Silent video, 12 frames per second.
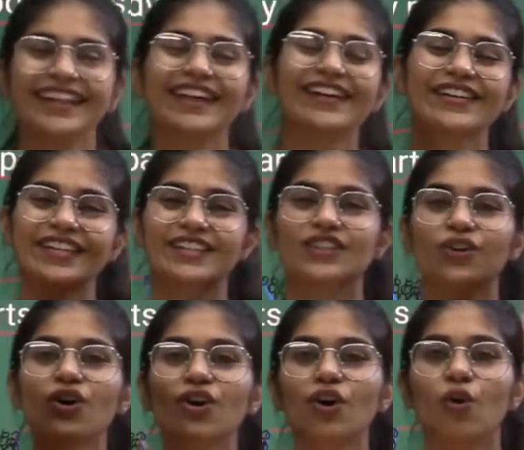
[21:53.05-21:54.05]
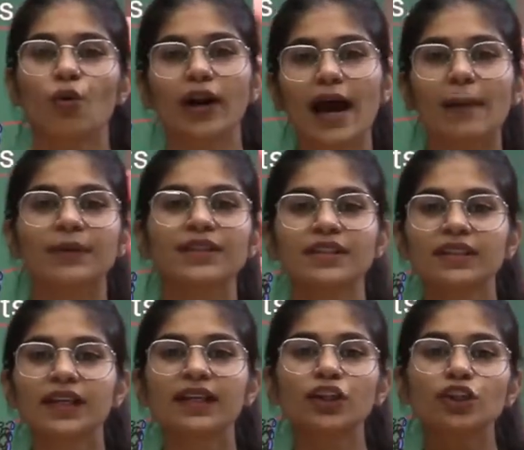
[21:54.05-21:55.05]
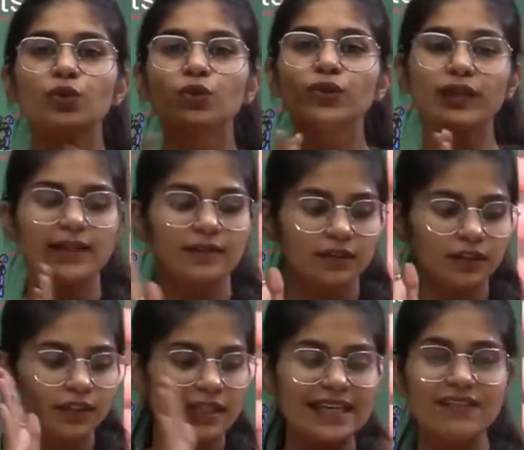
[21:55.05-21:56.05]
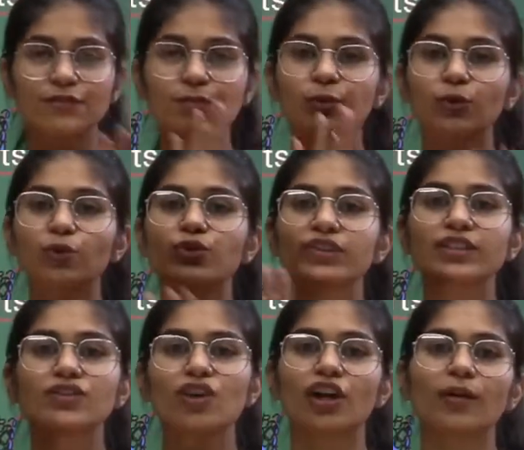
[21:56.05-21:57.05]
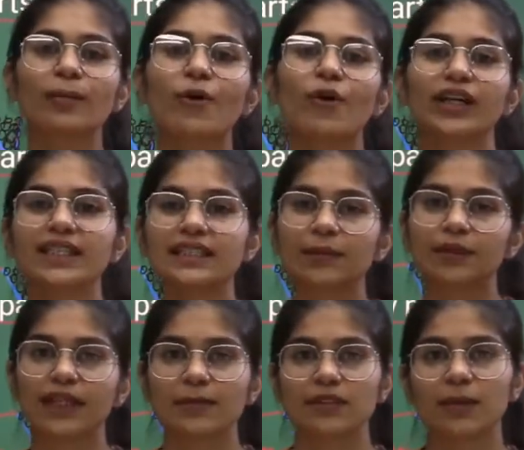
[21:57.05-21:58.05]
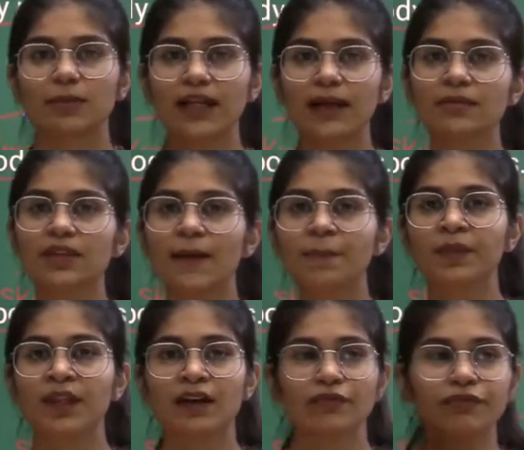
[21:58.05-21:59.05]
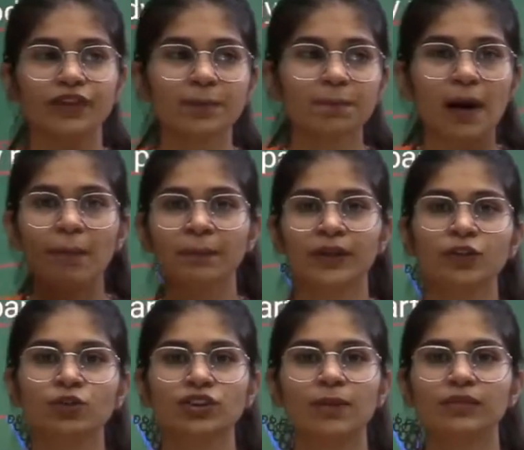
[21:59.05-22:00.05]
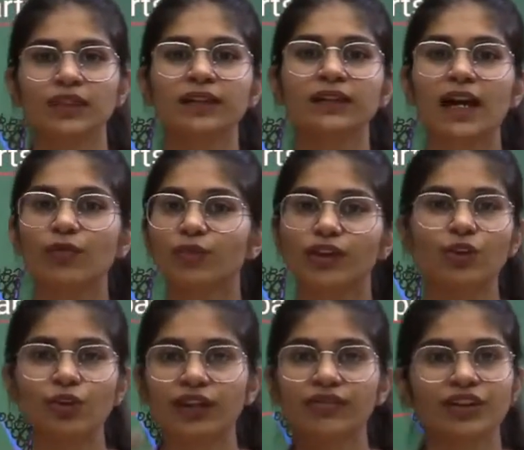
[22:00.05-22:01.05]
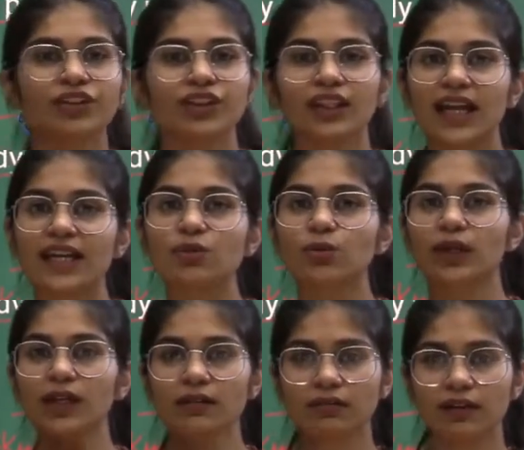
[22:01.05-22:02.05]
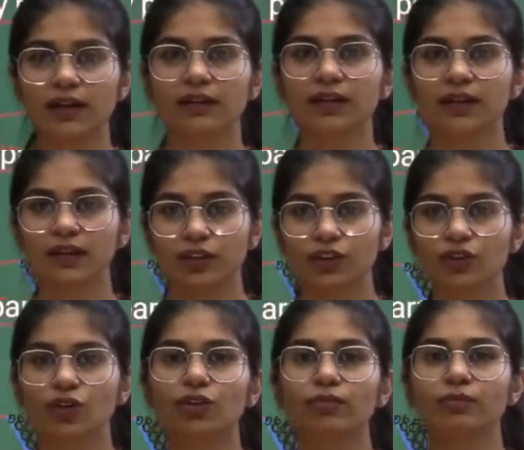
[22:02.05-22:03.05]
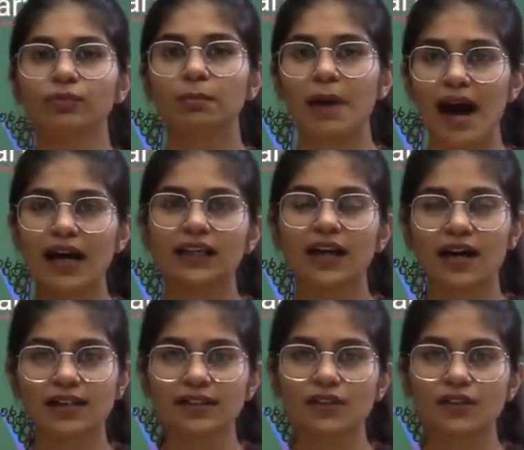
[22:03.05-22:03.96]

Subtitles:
Okay, so what happens is, it leaves bruises on our body sometimes. Sometimes we bump into something that we don't even realize will mark us